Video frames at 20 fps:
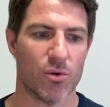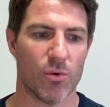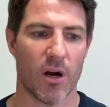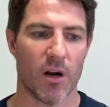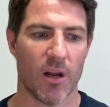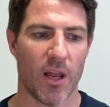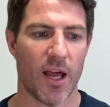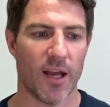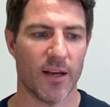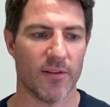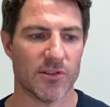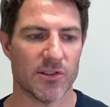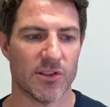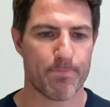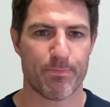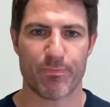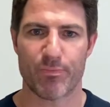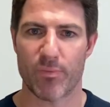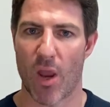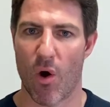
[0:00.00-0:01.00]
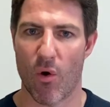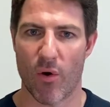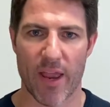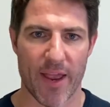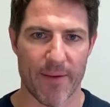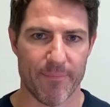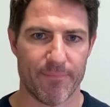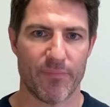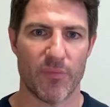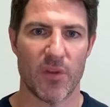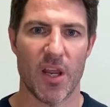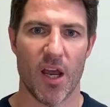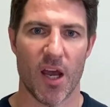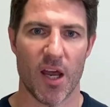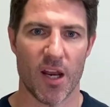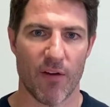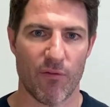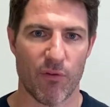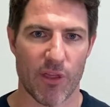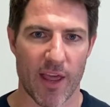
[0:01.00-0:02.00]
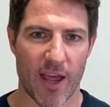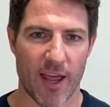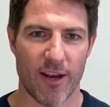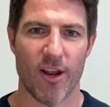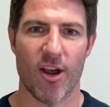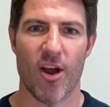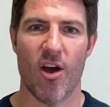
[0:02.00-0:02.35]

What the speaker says: our lives. Okay, enough with that.